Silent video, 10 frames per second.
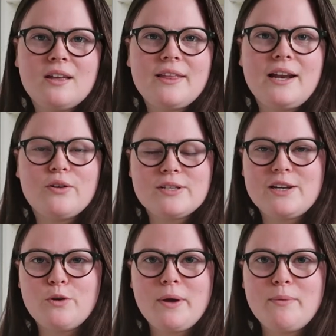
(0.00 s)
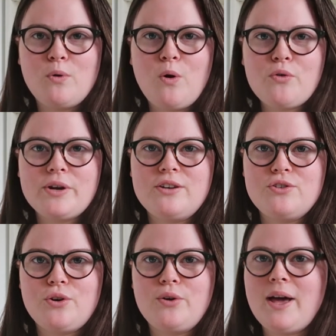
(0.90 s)
they looked a little bit more
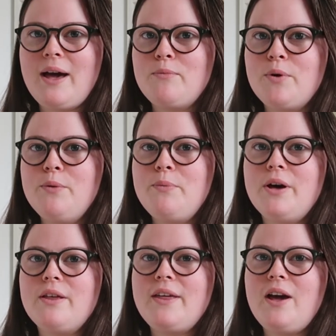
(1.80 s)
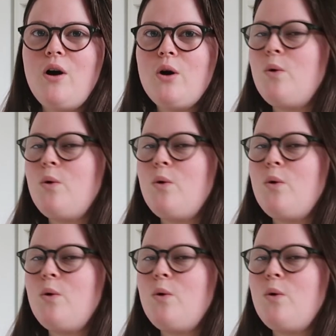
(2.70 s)
orange on camera, but they are